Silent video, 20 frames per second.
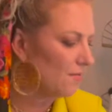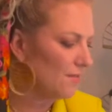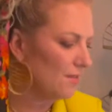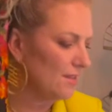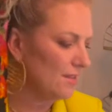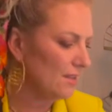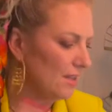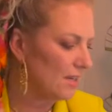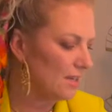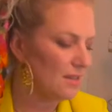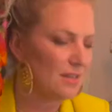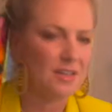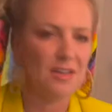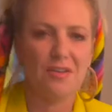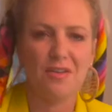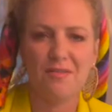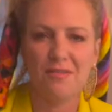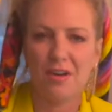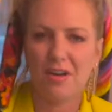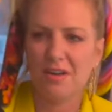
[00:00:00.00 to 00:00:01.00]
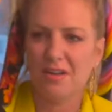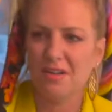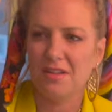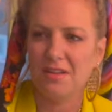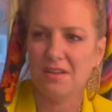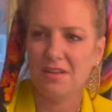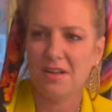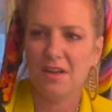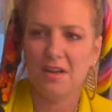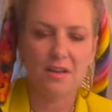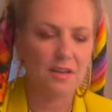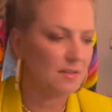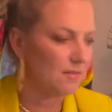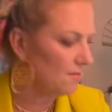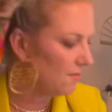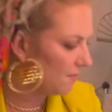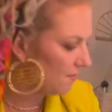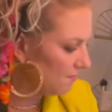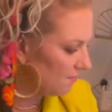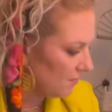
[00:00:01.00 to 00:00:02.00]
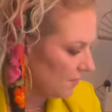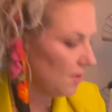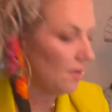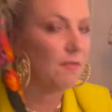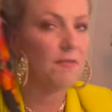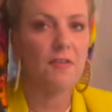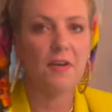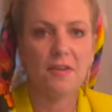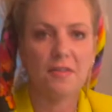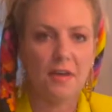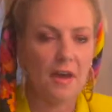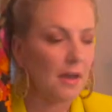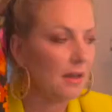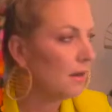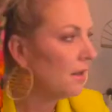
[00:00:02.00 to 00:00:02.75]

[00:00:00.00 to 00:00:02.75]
And at the end of the day, you haven't got anything done. And, you know, fuck that.